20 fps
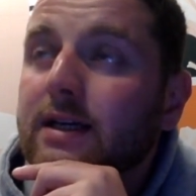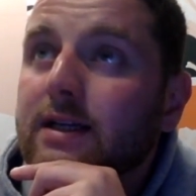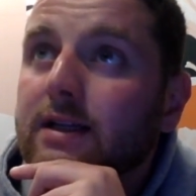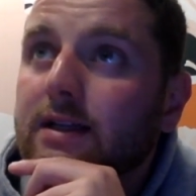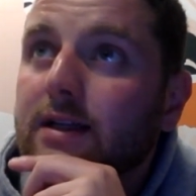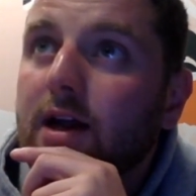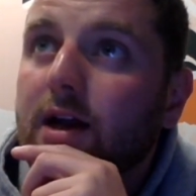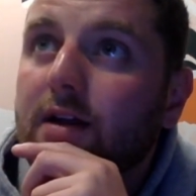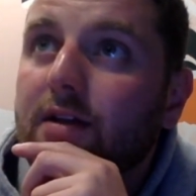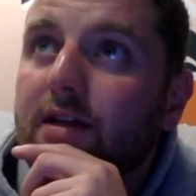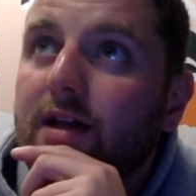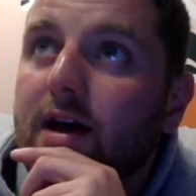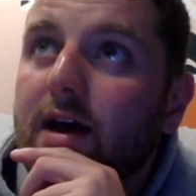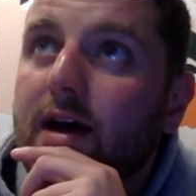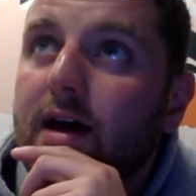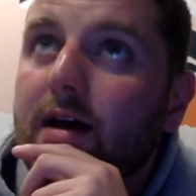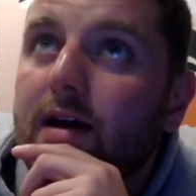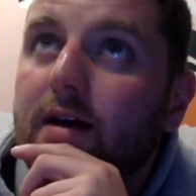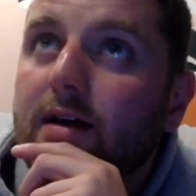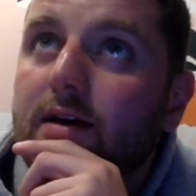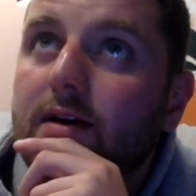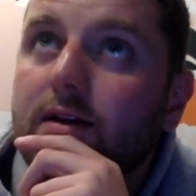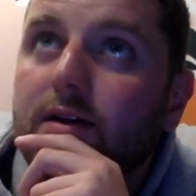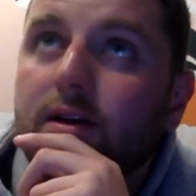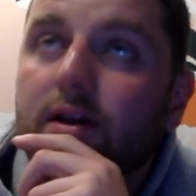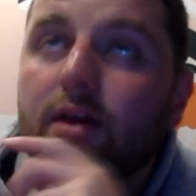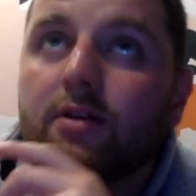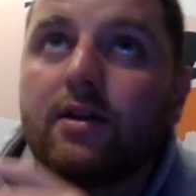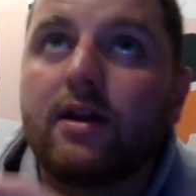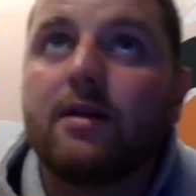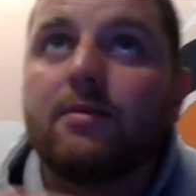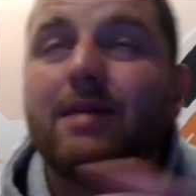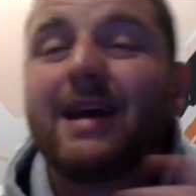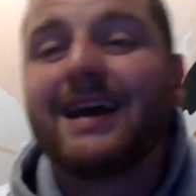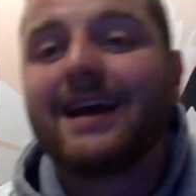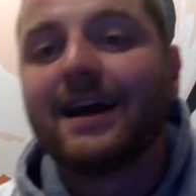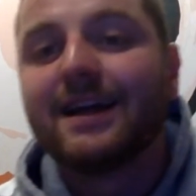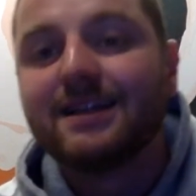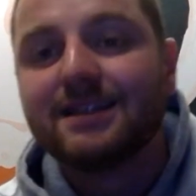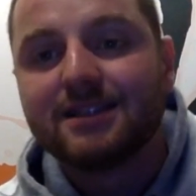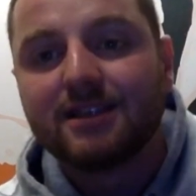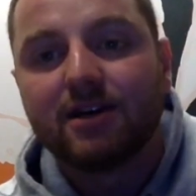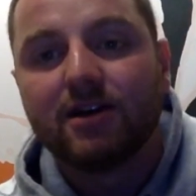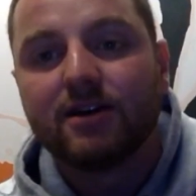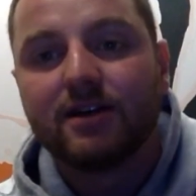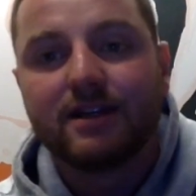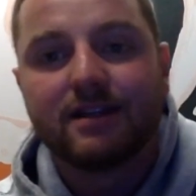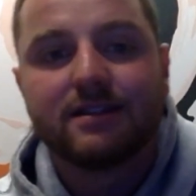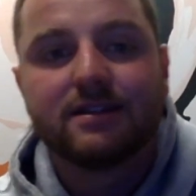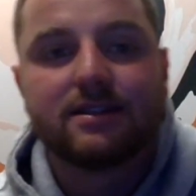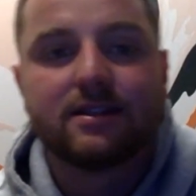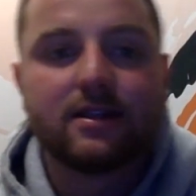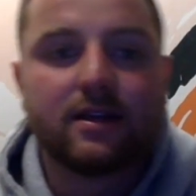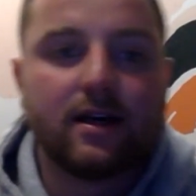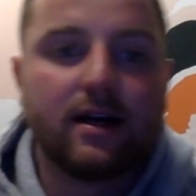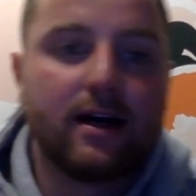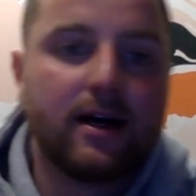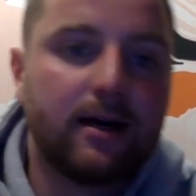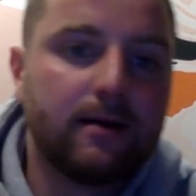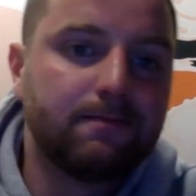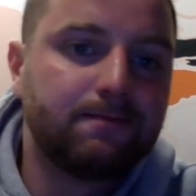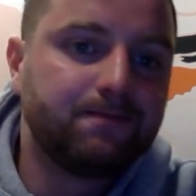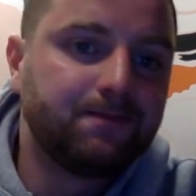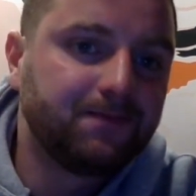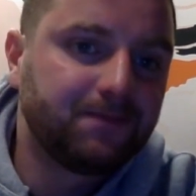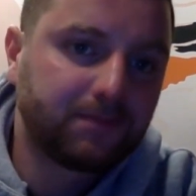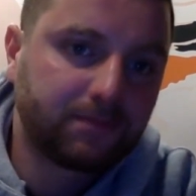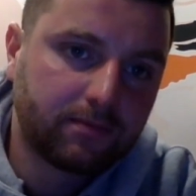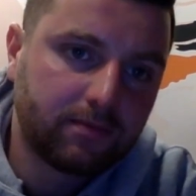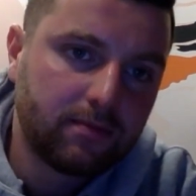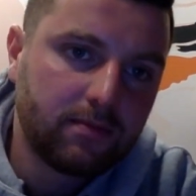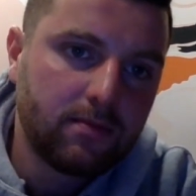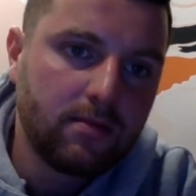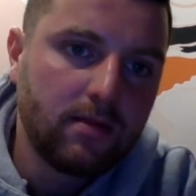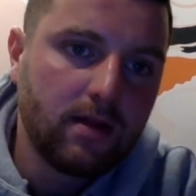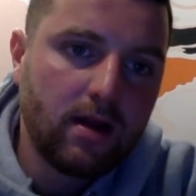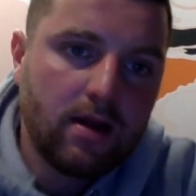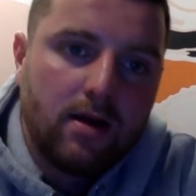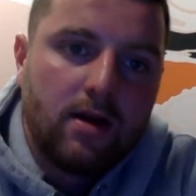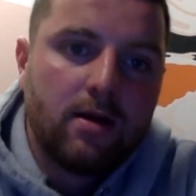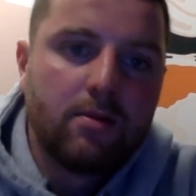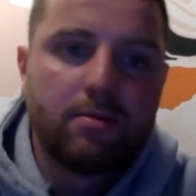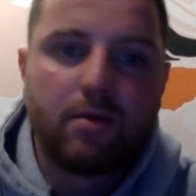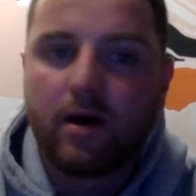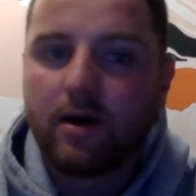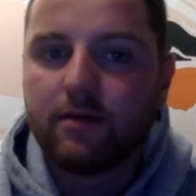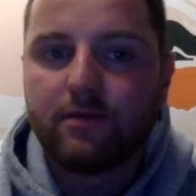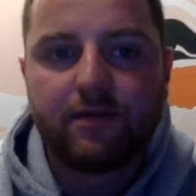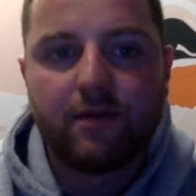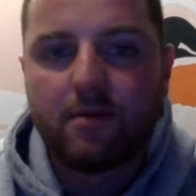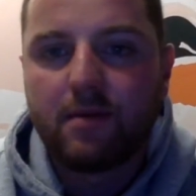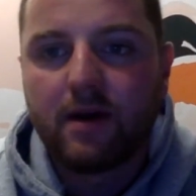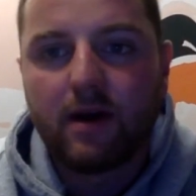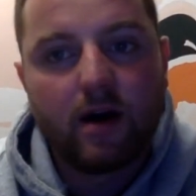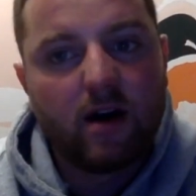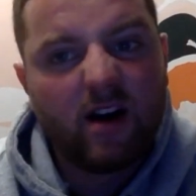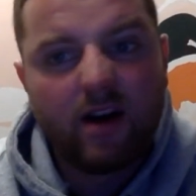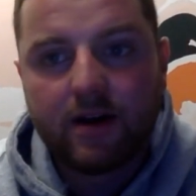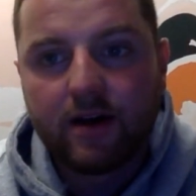none of their, you know, they didn't make any signings. Um, but for me, I,